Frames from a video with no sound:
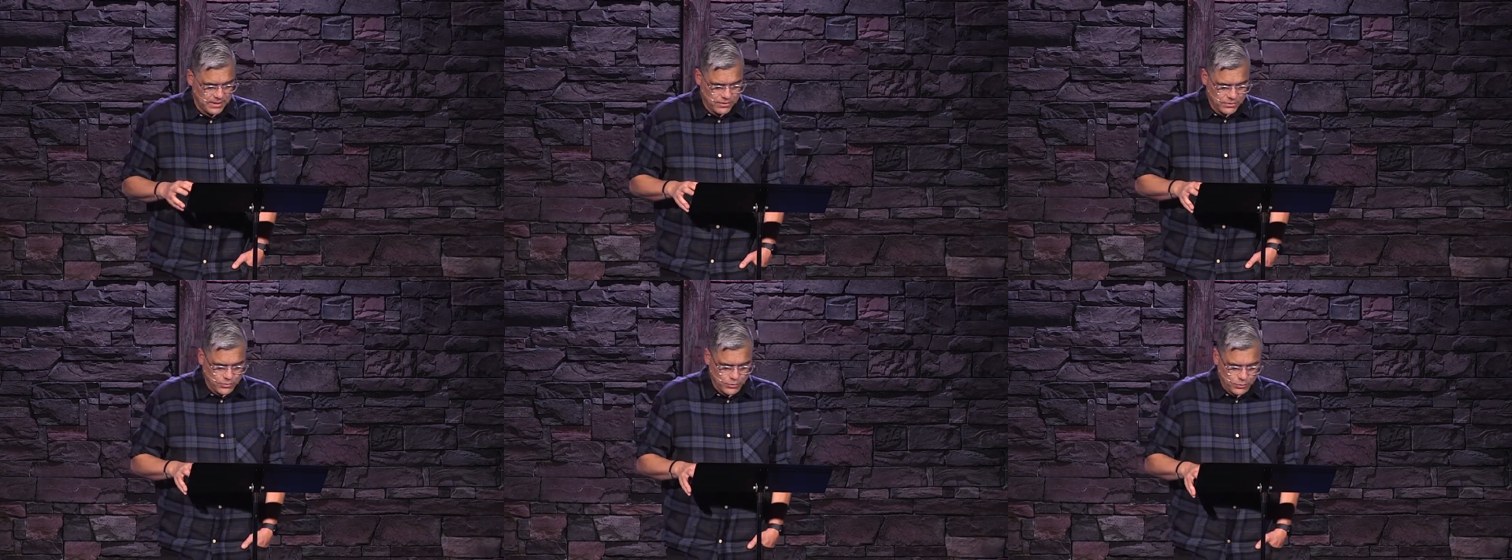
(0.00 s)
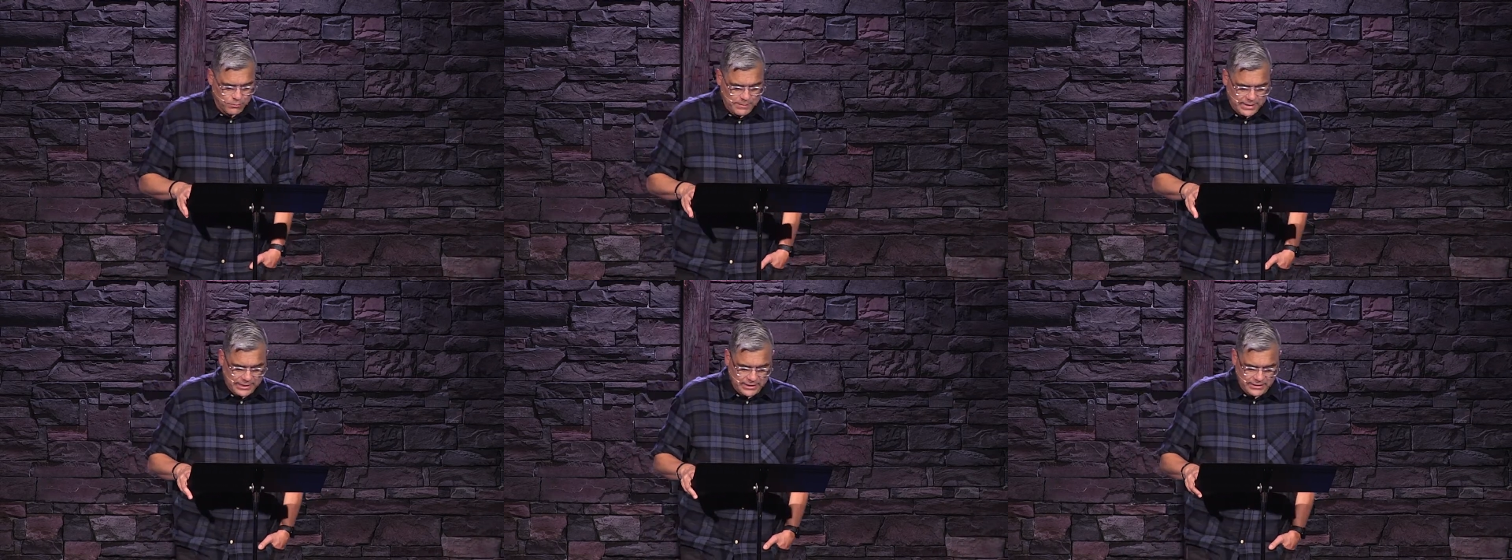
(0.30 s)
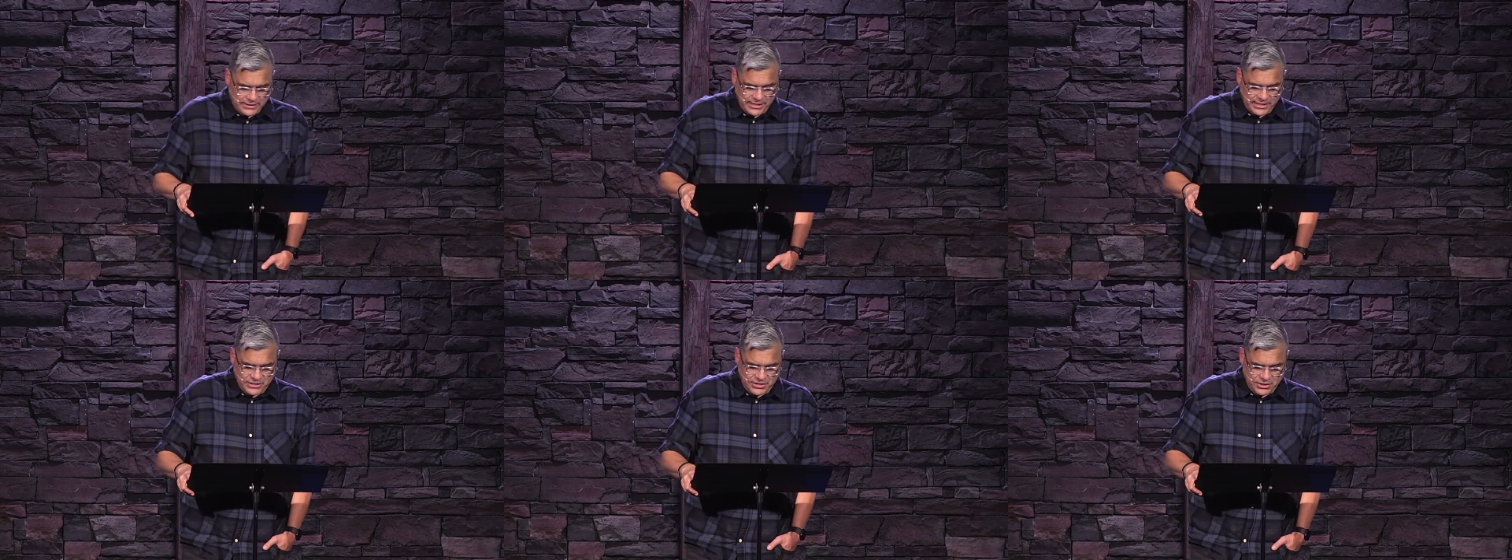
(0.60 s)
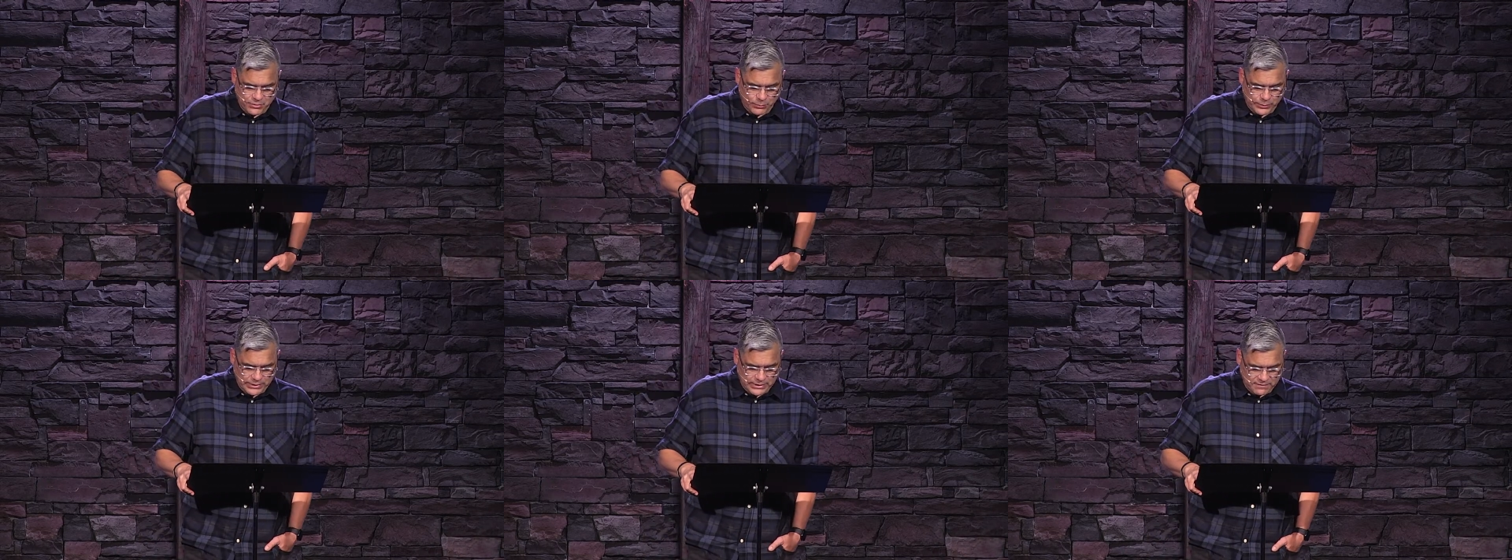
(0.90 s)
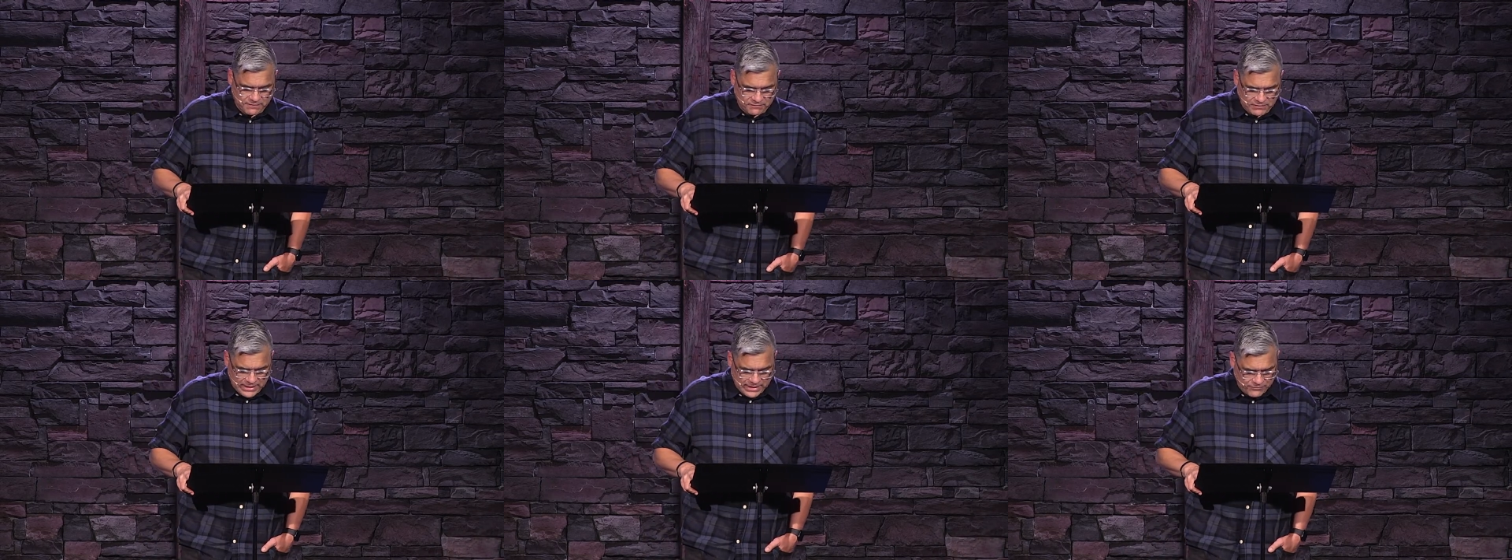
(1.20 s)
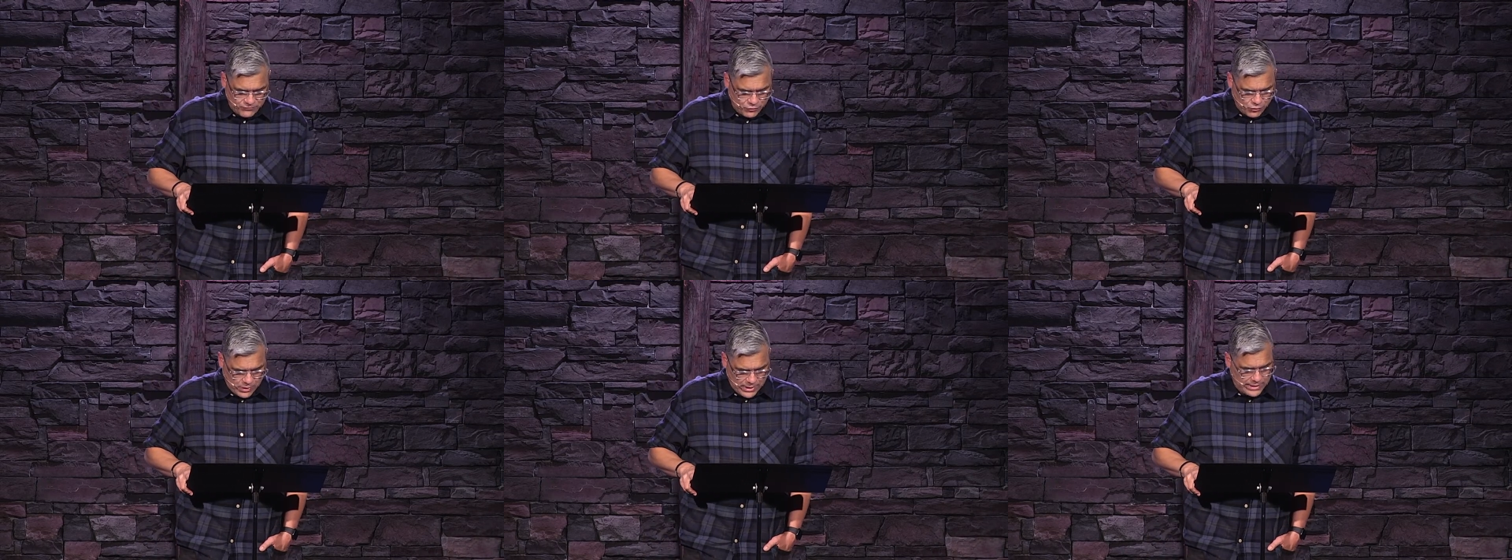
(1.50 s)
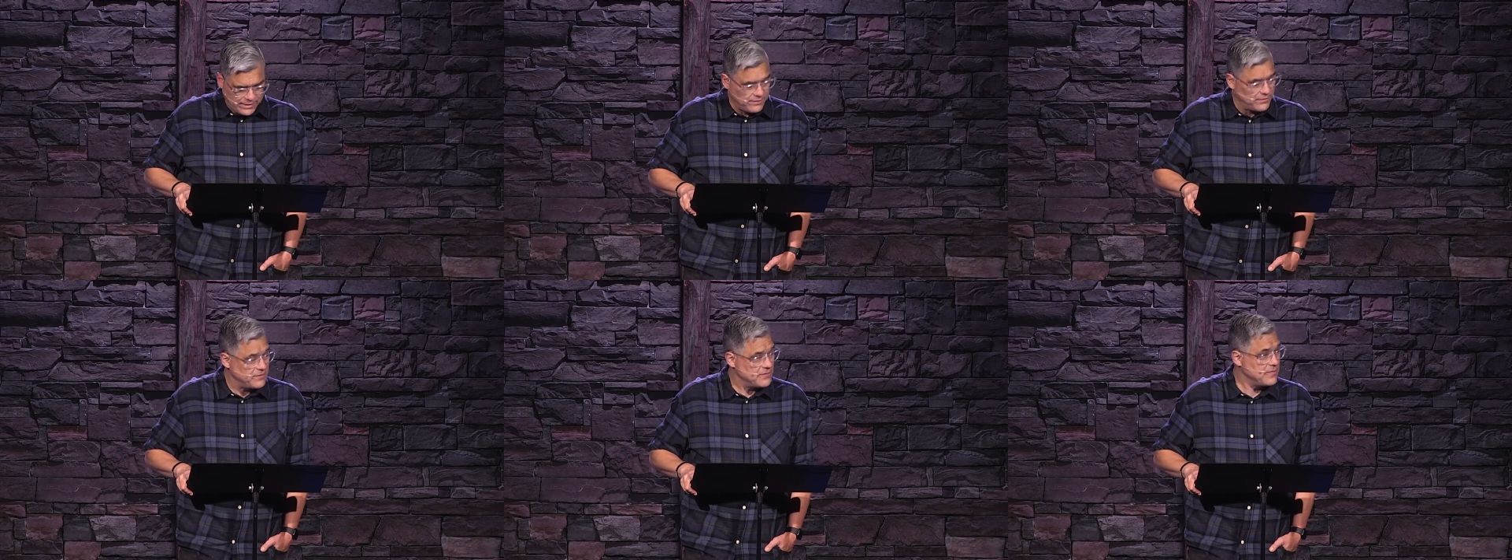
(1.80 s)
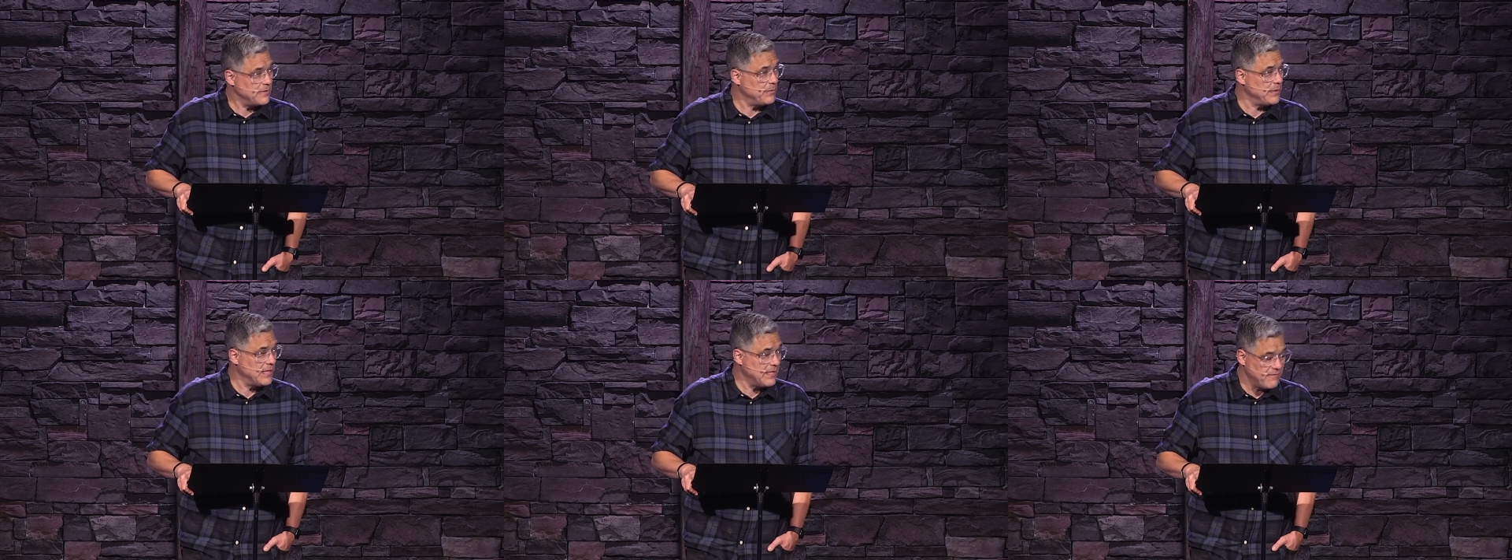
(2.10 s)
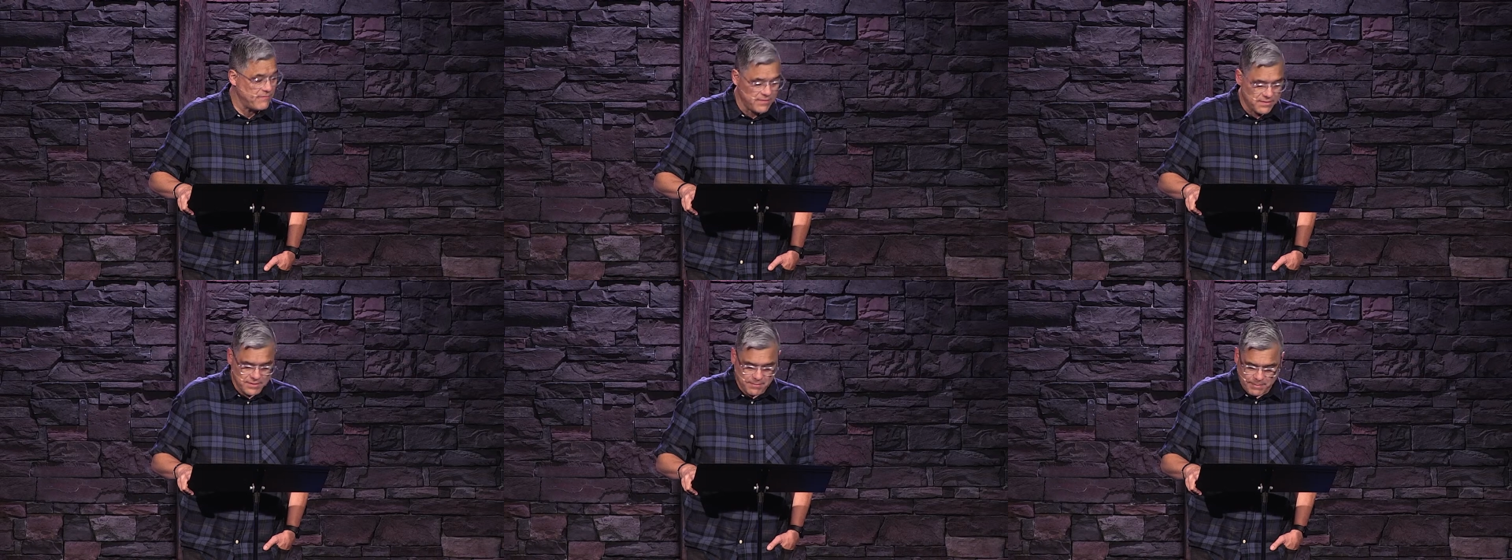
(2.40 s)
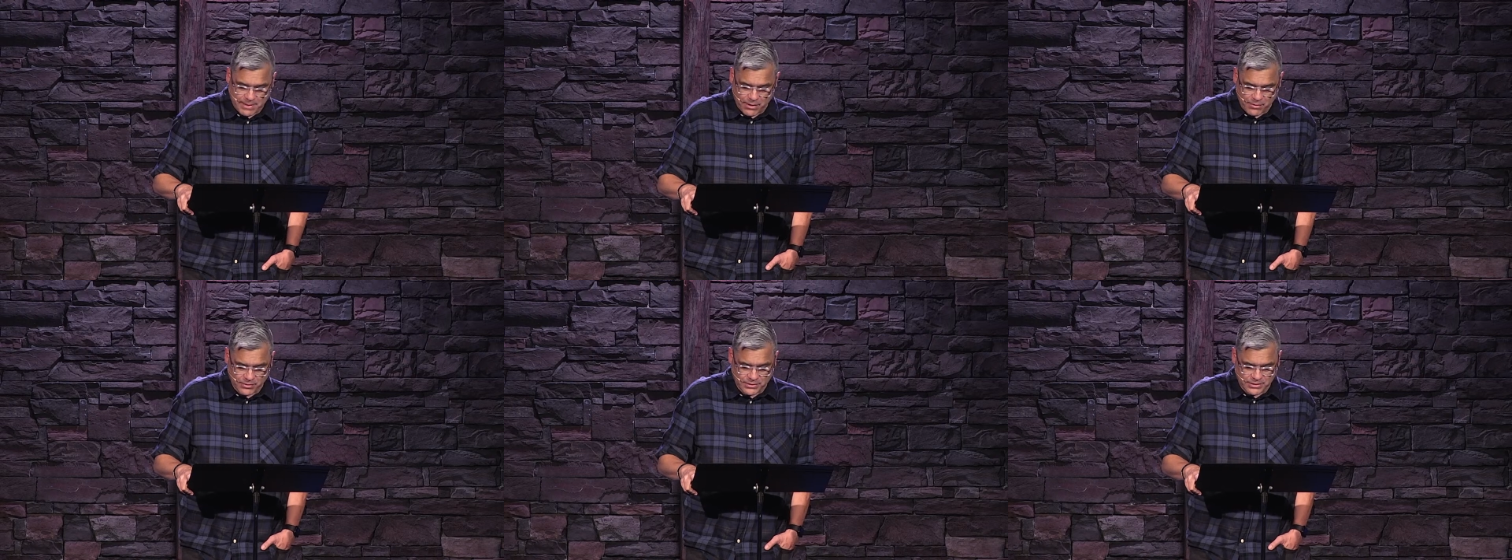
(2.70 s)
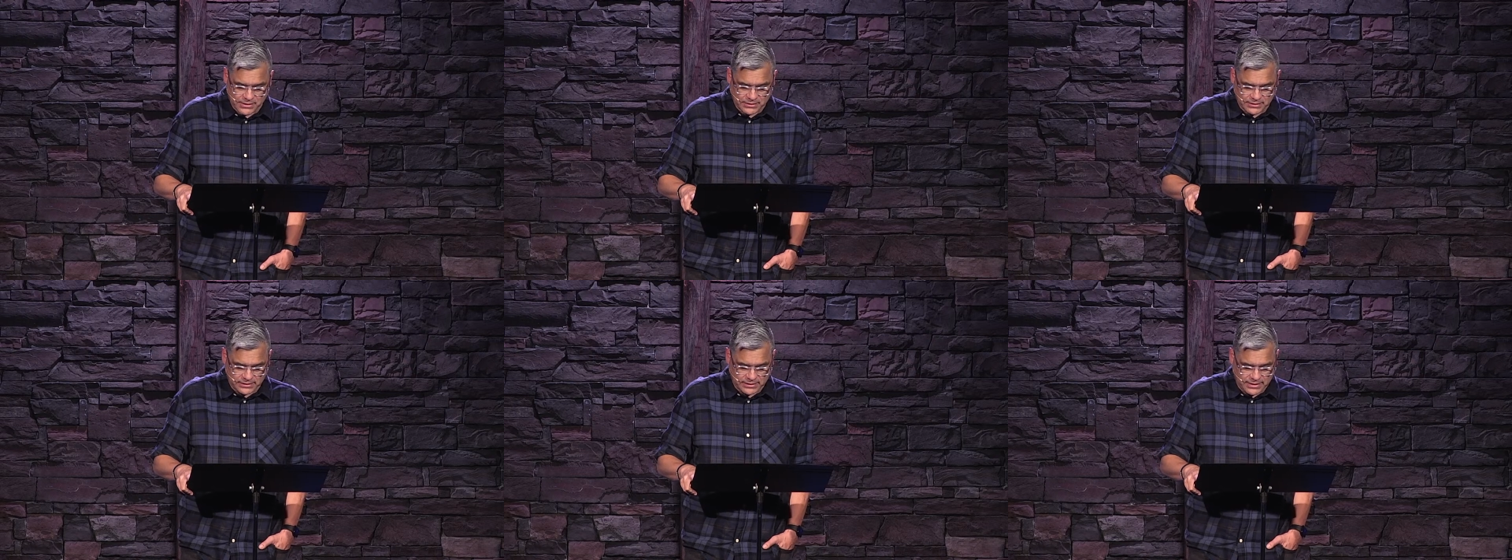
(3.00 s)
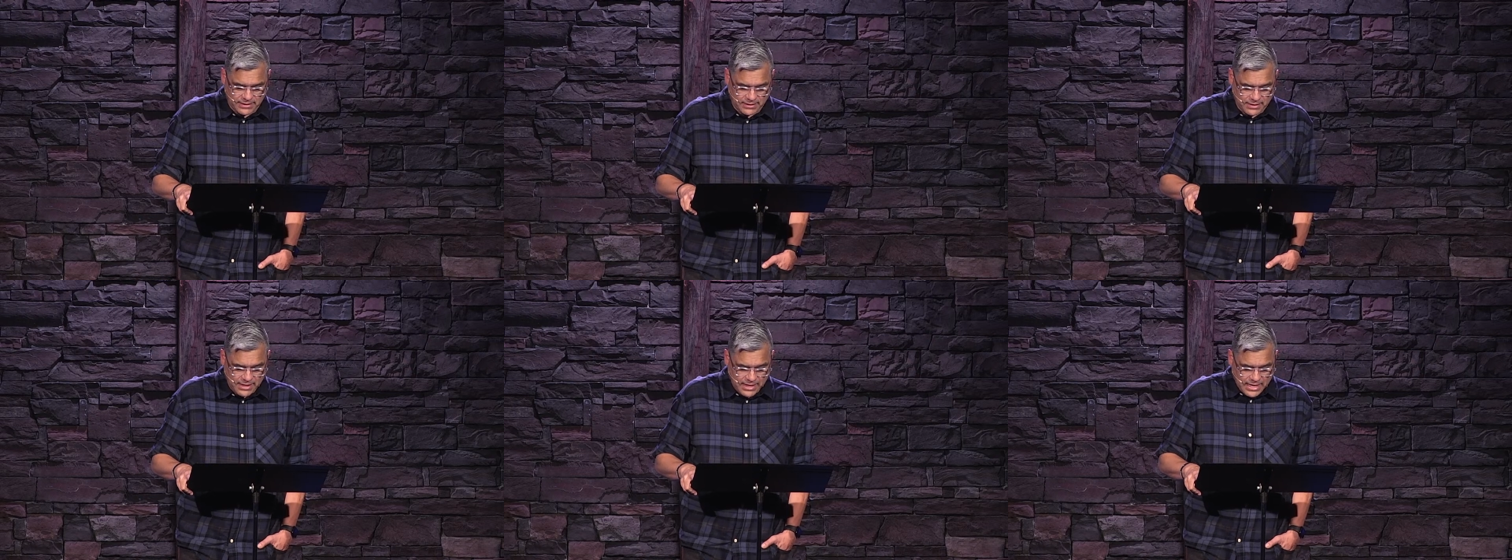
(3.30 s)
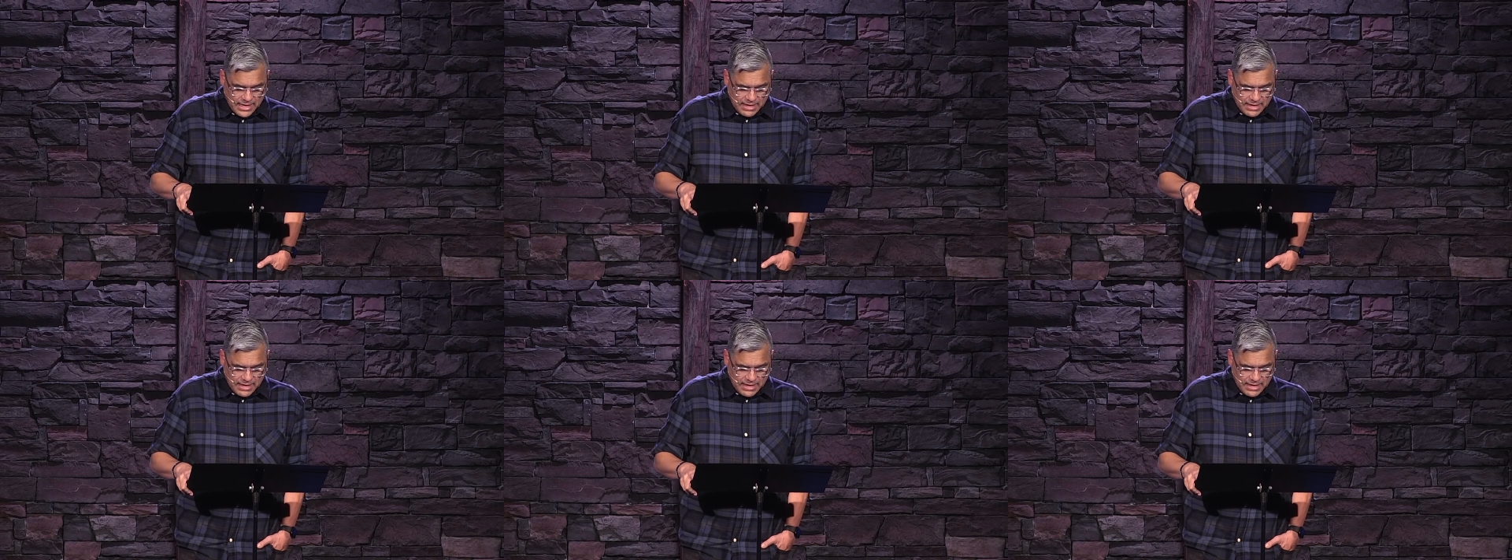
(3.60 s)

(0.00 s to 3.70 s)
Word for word: through meditation we give life to our idols and we give them the power to declare